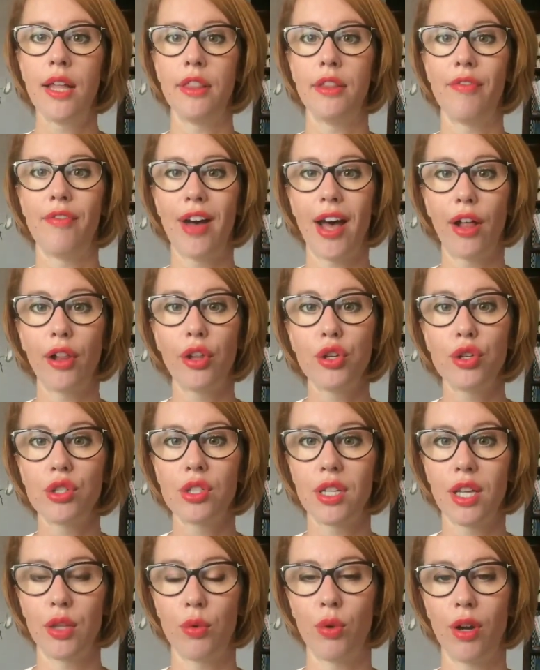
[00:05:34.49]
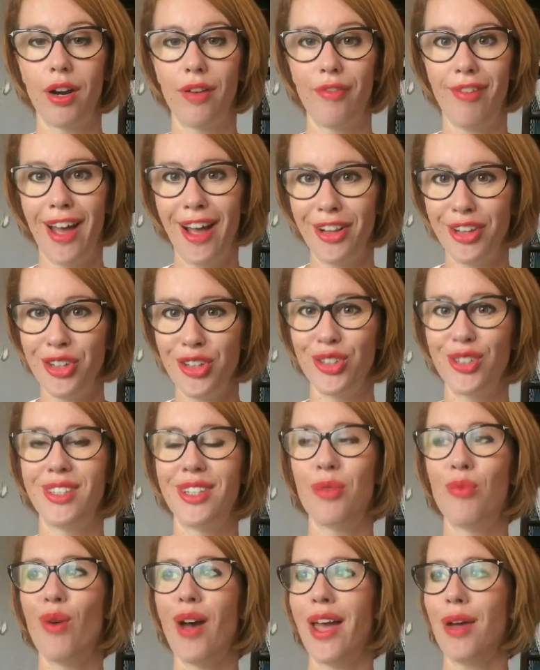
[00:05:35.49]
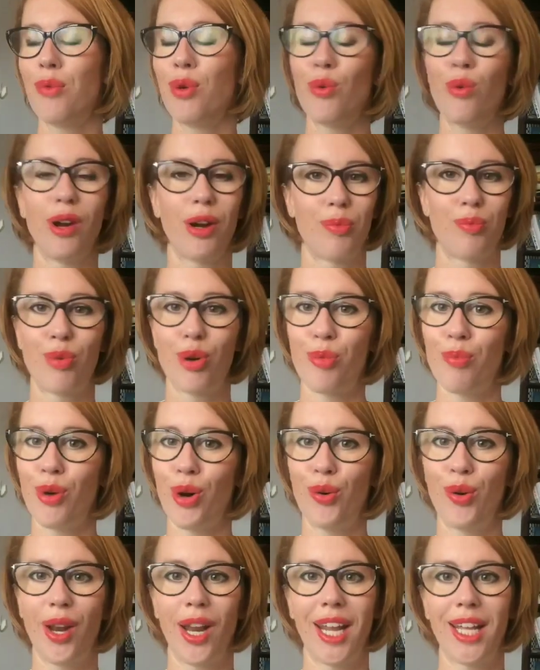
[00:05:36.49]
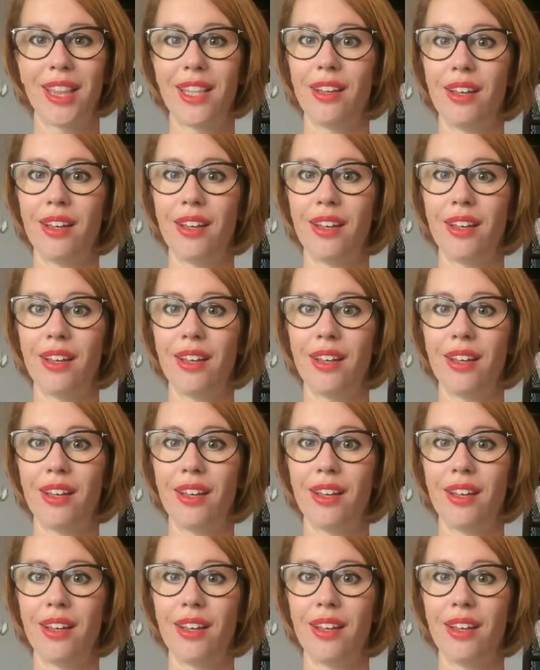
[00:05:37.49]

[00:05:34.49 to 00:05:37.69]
the values that were valued, the way we were promoting,